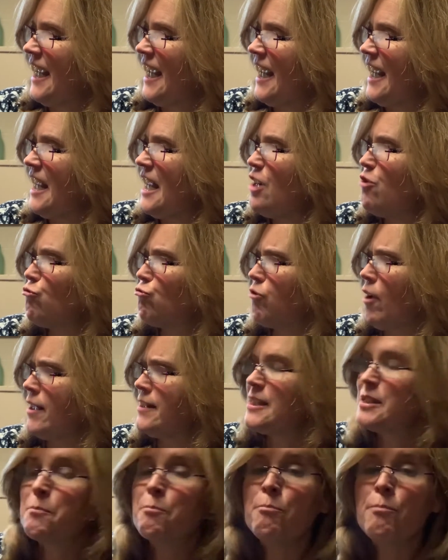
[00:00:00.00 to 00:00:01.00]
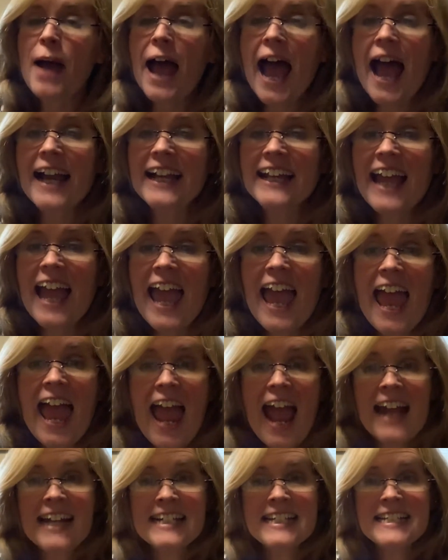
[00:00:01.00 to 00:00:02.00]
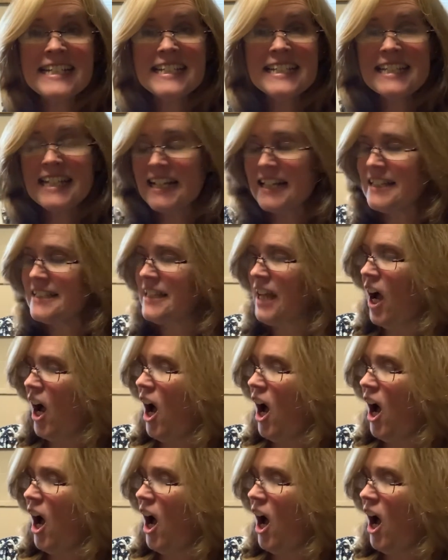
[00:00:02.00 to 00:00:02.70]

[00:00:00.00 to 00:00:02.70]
He runs back and he digs